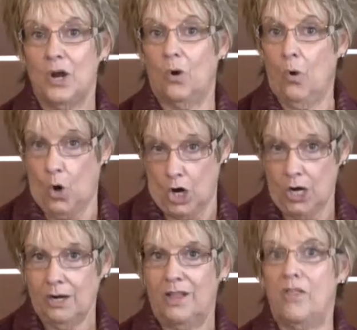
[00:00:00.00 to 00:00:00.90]

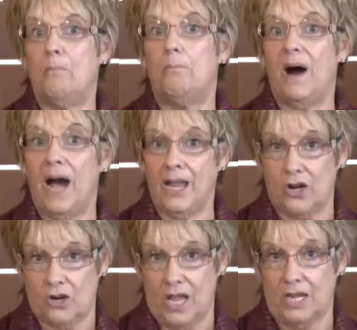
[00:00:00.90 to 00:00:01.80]
or the
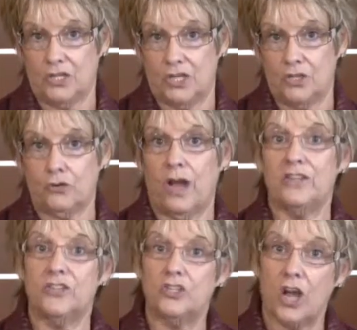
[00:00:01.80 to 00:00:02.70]
buyer agent
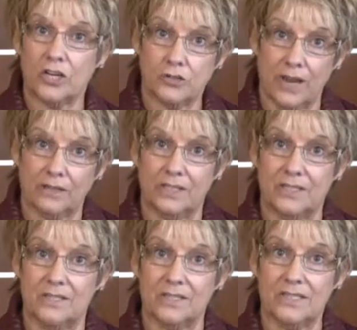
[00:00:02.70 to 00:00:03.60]
tries to talk directly
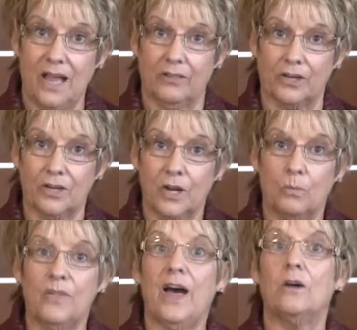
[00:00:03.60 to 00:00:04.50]
to the seller
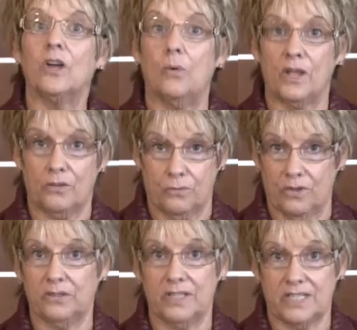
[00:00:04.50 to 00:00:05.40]
without going through
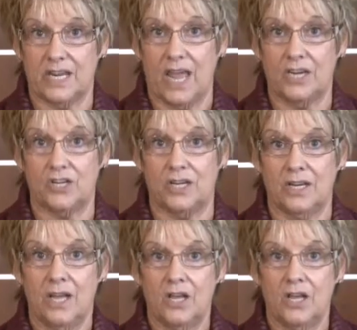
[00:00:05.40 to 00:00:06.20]
the listing agent.